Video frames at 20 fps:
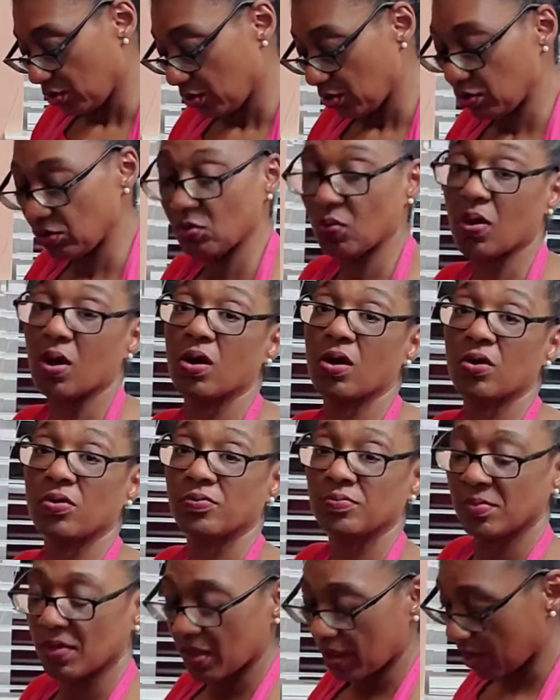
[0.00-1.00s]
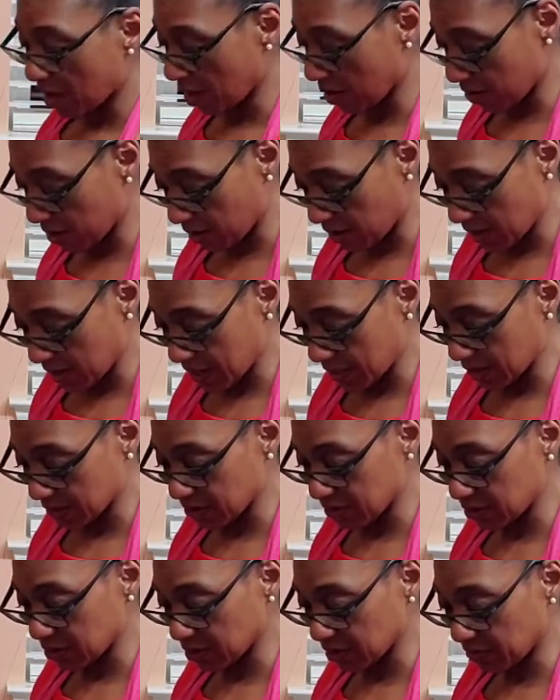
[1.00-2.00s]
You all, Eric kind of
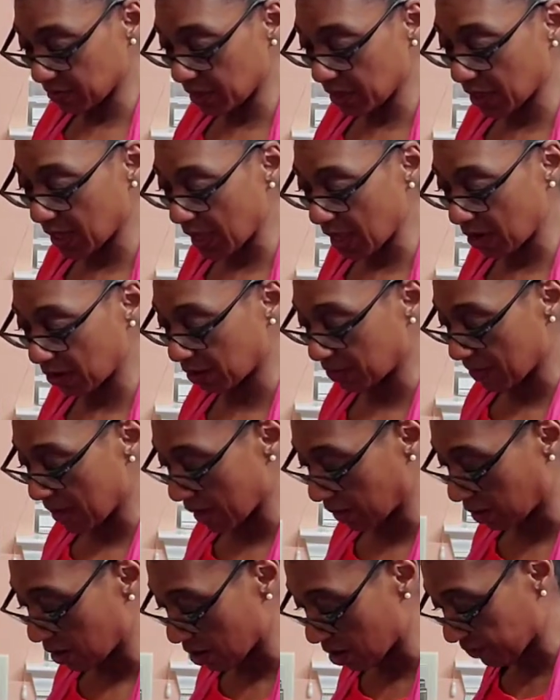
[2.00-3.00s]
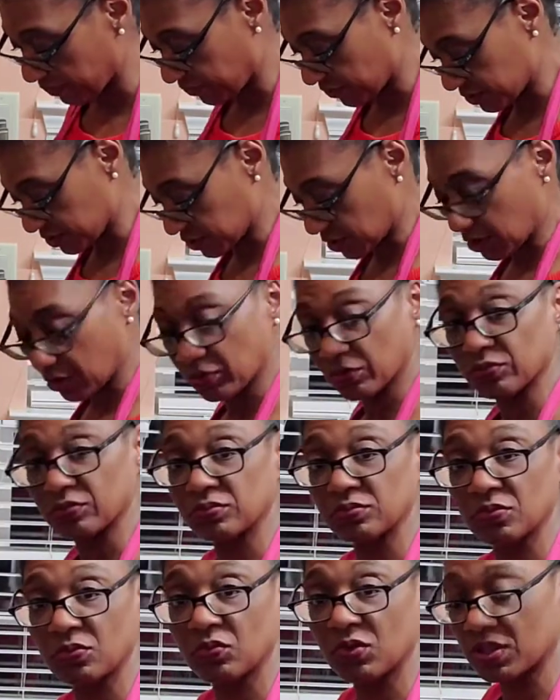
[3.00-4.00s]
took me out of my comfort zone
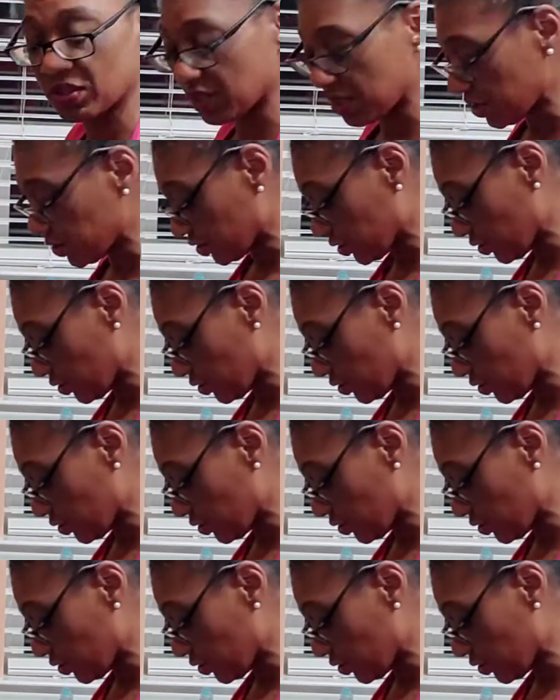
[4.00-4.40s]
with these